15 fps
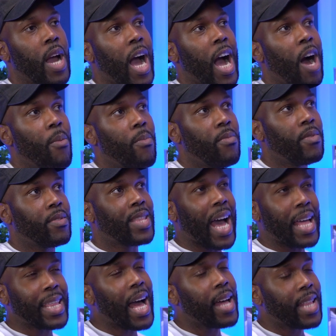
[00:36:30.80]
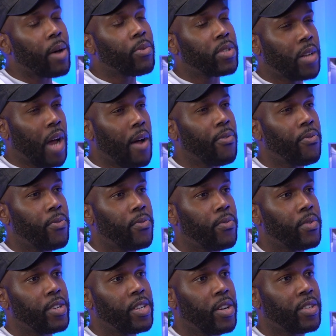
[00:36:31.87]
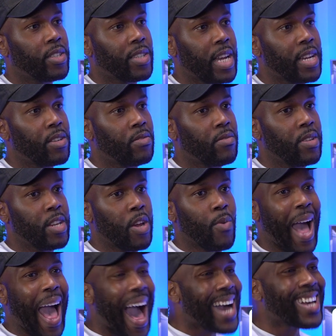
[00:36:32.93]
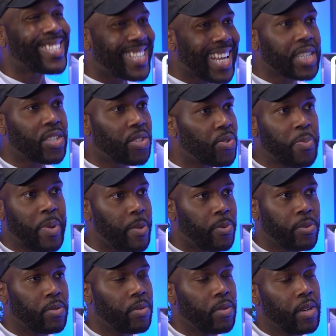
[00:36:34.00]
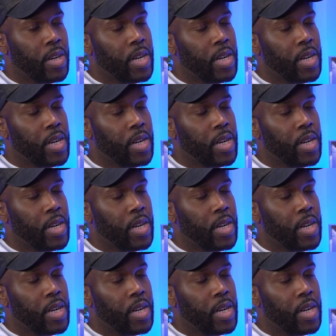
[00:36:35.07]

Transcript: that was tough. Just like, access to people.